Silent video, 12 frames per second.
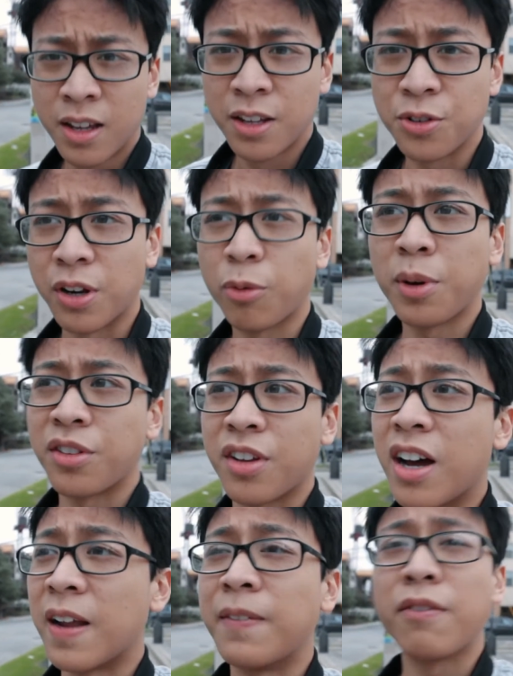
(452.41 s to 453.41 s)
Dude, everybody's
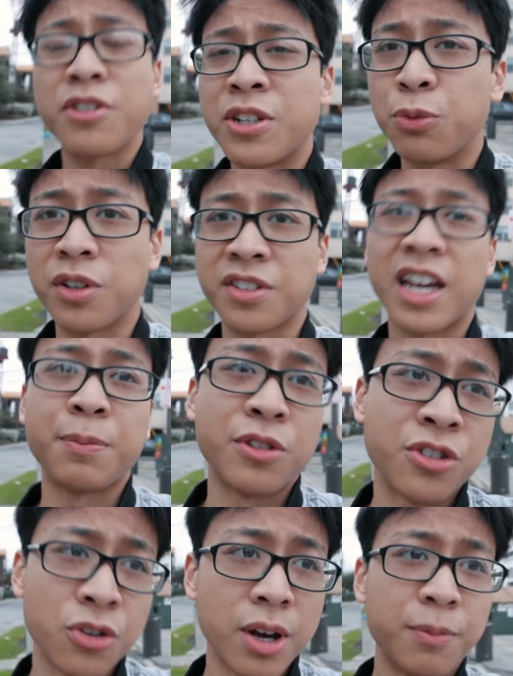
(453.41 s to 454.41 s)
gone. I've never seen West Campus
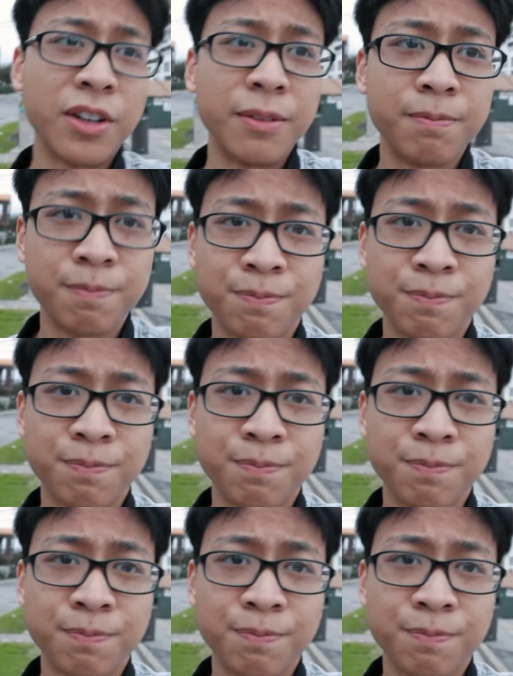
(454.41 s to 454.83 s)
so empty.